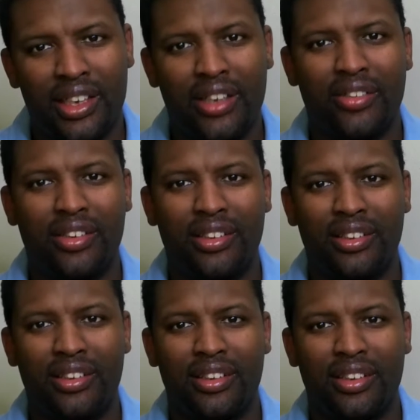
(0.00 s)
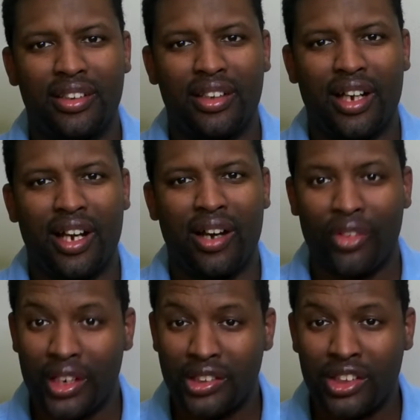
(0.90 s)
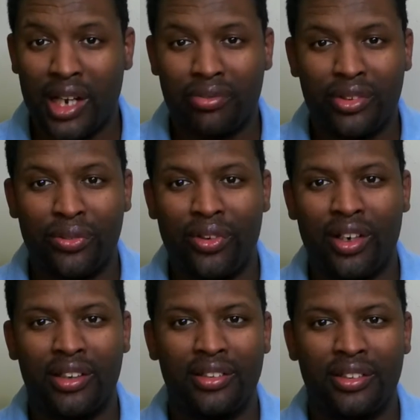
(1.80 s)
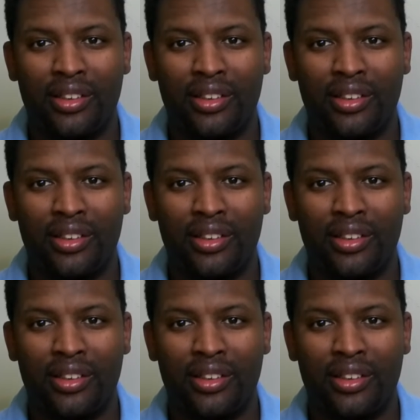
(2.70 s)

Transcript: Henry, I read chapter one,